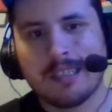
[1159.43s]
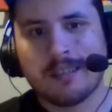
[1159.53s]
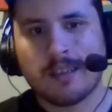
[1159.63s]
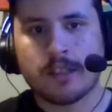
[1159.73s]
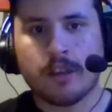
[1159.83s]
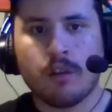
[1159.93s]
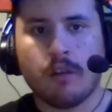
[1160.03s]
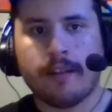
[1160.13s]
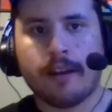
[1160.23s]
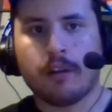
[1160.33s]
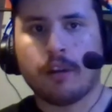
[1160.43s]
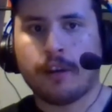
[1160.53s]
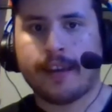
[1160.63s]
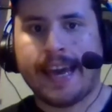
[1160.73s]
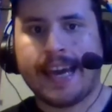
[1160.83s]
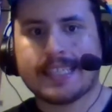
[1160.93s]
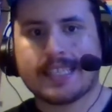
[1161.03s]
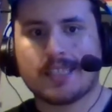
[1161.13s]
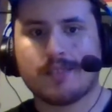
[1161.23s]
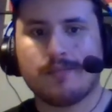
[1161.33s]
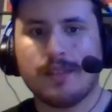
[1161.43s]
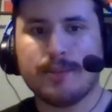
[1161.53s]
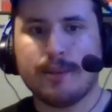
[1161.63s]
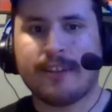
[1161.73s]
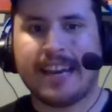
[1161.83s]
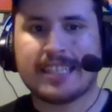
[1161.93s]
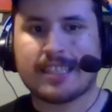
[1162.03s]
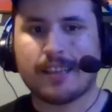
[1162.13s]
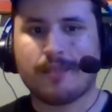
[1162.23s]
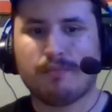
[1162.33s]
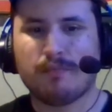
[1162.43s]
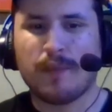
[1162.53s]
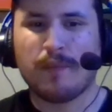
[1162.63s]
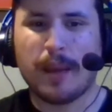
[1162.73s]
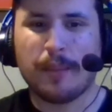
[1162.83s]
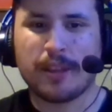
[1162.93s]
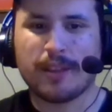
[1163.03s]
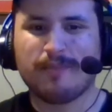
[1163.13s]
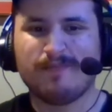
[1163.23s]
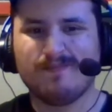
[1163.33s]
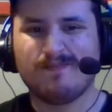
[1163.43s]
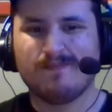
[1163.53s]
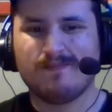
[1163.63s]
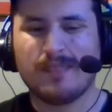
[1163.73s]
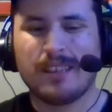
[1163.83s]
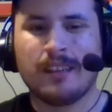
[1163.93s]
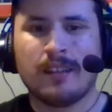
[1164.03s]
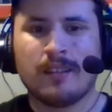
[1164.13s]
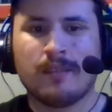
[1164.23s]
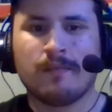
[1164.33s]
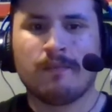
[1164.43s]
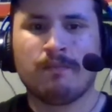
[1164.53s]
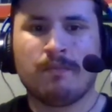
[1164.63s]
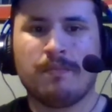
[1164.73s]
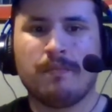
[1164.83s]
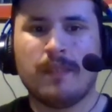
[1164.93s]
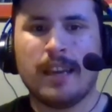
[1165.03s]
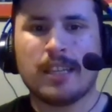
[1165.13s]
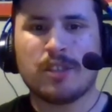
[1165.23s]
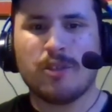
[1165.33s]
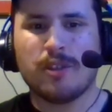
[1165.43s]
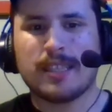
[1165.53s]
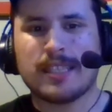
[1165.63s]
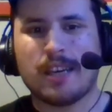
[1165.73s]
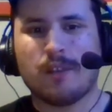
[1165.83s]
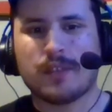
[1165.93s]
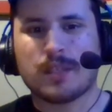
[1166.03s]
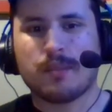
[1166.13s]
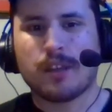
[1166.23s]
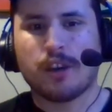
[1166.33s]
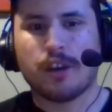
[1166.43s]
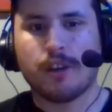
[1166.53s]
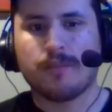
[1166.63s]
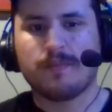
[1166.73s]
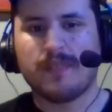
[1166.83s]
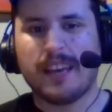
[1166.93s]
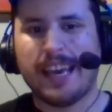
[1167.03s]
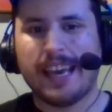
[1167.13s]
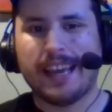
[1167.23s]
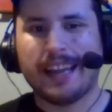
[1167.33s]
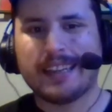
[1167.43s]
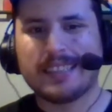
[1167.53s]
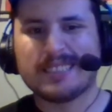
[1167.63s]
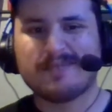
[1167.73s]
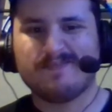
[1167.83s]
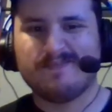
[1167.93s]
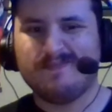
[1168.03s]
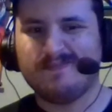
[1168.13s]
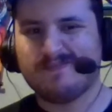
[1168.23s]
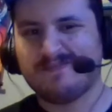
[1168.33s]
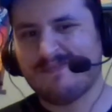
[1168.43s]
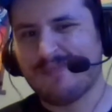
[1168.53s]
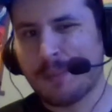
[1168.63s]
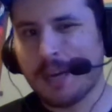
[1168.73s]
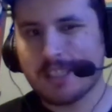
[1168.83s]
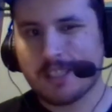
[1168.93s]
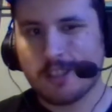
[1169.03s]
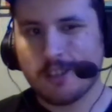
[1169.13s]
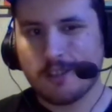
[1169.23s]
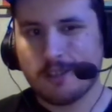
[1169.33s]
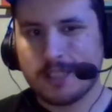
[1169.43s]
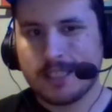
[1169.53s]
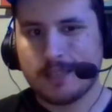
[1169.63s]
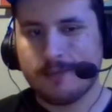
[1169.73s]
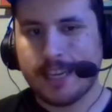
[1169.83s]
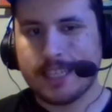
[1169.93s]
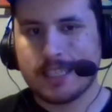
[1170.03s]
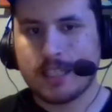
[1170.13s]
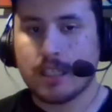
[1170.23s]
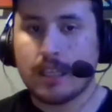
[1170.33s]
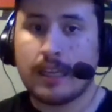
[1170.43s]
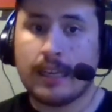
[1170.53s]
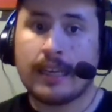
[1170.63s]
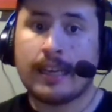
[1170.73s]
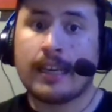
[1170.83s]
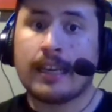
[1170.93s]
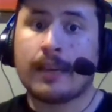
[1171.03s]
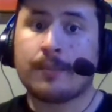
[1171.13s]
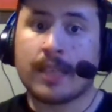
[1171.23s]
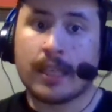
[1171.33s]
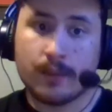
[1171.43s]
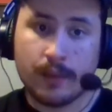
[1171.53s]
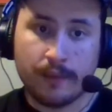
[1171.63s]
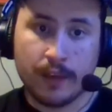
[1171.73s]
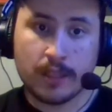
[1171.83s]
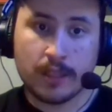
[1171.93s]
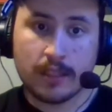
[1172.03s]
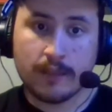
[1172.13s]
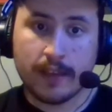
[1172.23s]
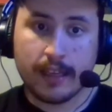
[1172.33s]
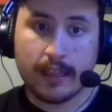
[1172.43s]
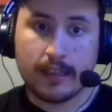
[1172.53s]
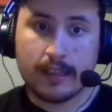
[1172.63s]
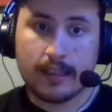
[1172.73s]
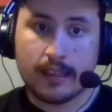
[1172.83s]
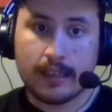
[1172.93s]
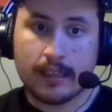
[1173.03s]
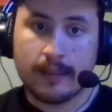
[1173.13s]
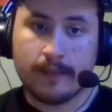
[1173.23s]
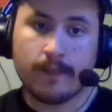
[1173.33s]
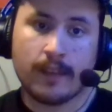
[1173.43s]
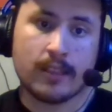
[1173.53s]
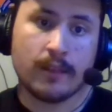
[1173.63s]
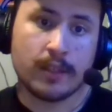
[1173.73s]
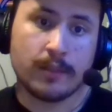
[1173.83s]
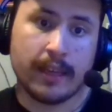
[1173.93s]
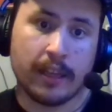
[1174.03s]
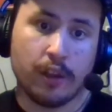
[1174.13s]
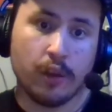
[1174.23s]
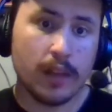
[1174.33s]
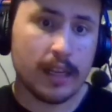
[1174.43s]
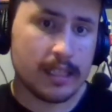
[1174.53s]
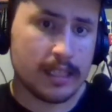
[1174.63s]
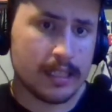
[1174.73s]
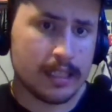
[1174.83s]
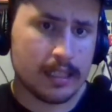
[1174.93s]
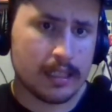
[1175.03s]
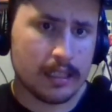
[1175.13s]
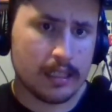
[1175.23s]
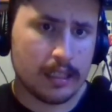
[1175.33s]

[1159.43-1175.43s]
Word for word: It's an overall good cast. It's well casted, that's my opinion. Mm. And the story itself is pretty good, and the monsters fights. Aside from the first monster fight, Godzilla vs. Meganulas,